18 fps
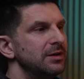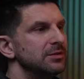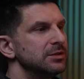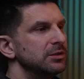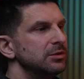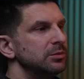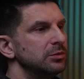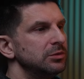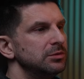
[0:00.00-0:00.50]

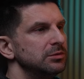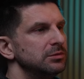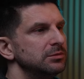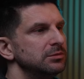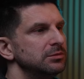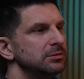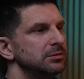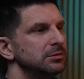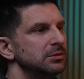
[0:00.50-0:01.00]
I haven't
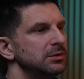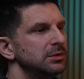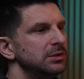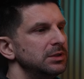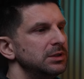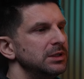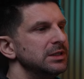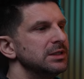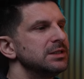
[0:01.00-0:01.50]
used it much,
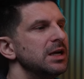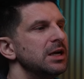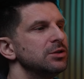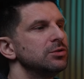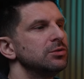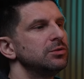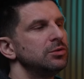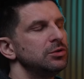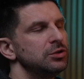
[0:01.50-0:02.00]
so I can't
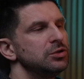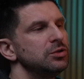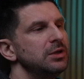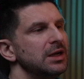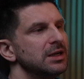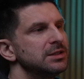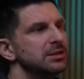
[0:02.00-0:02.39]
say exactly how